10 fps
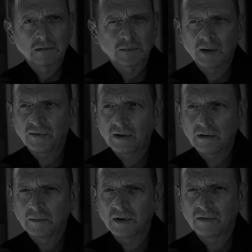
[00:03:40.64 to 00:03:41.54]
perhaps he
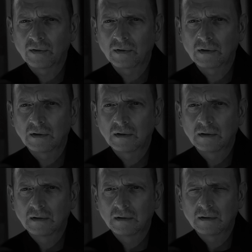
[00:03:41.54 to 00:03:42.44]
heard me, for
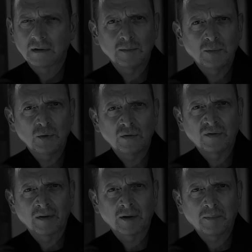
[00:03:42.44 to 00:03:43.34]
he
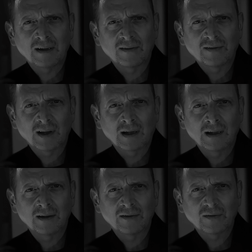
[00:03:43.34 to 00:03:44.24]
moved on the bed
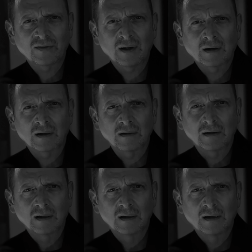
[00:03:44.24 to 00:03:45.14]
suddenly as if startled.
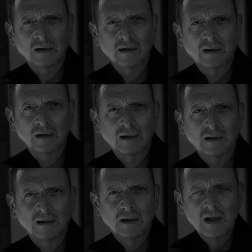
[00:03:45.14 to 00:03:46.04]

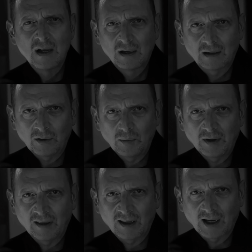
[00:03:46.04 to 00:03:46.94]
Now you
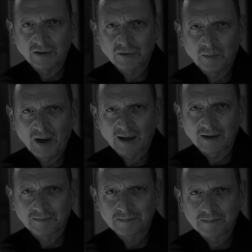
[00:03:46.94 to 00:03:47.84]
may think I drew
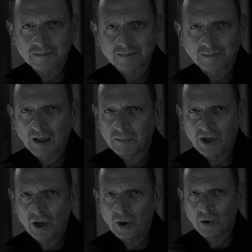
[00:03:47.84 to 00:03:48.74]
back,
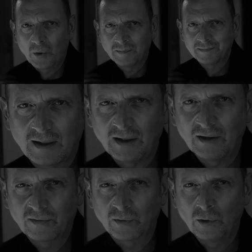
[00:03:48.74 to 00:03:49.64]
but no.
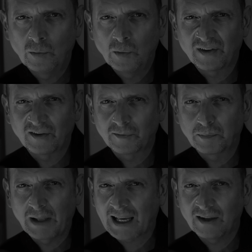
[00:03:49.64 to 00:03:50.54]
His room was as
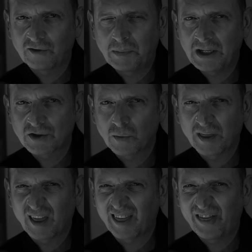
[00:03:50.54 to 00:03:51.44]
black as pitch
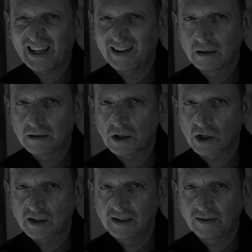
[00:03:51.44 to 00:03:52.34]
with a thick
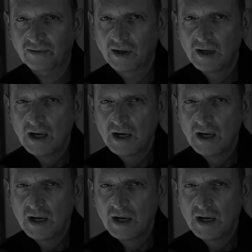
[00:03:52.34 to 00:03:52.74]
darkness,